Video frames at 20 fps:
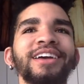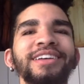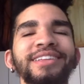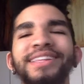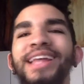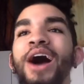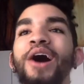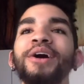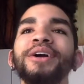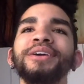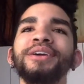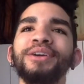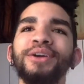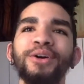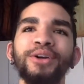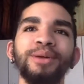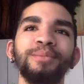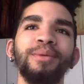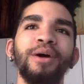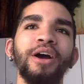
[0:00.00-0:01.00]
Now I can
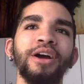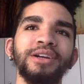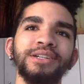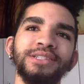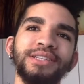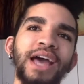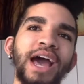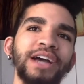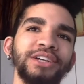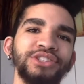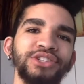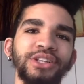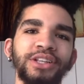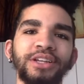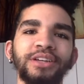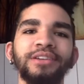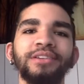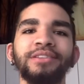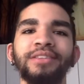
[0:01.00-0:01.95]
go to bars, actually.